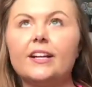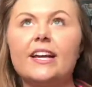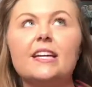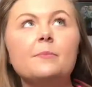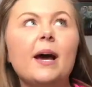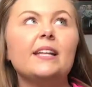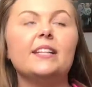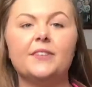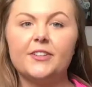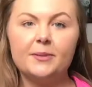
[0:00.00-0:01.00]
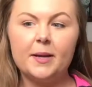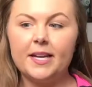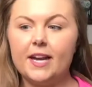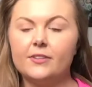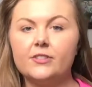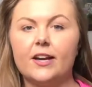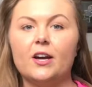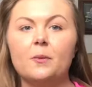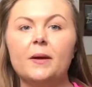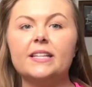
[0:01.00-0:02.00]
we are in my living room right now, so I
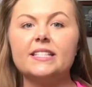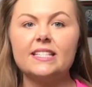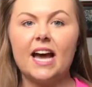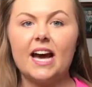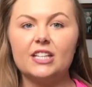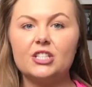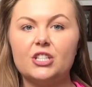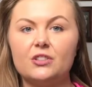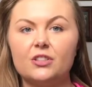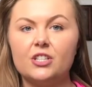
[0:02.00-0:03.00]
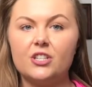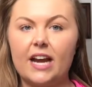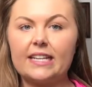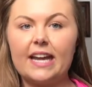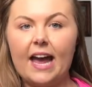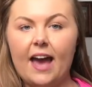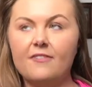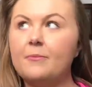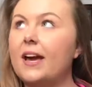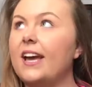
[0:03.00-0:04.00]
hope it's not too distracting. I
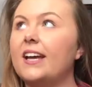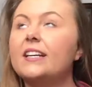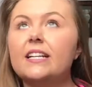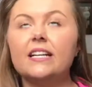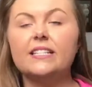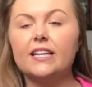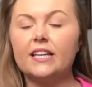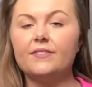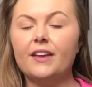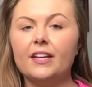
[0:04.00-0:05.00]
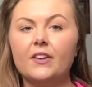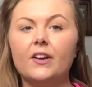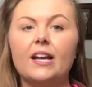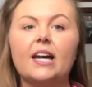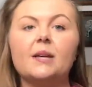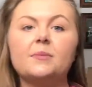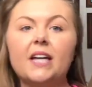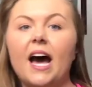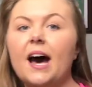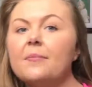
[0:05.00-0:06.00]
have my ceiling fan going on up
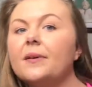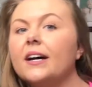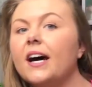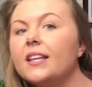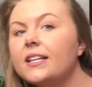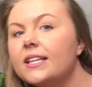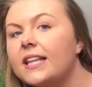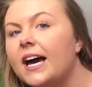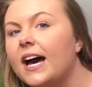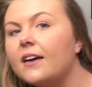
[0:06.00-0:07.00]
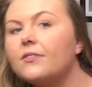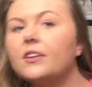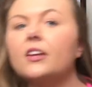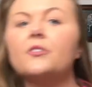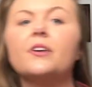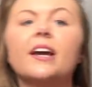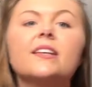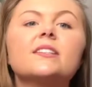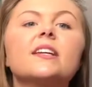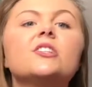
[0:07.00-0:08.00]
top, but other than that, I feel like you
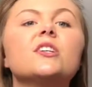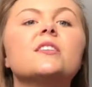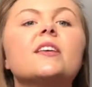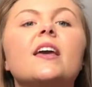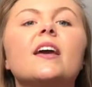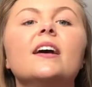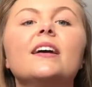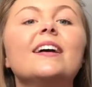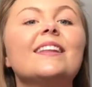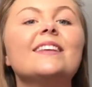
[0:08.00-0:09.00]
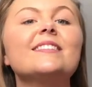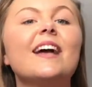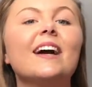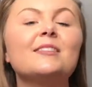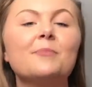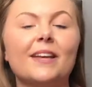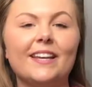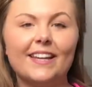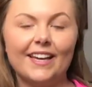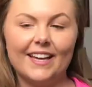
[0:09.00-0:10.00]
guys can just see the Seahawks
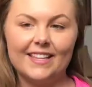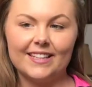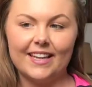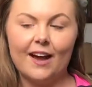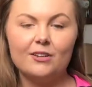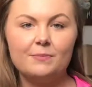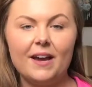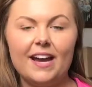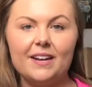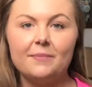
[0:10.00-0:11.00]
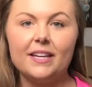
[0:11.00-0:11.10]
blanket and the couch behind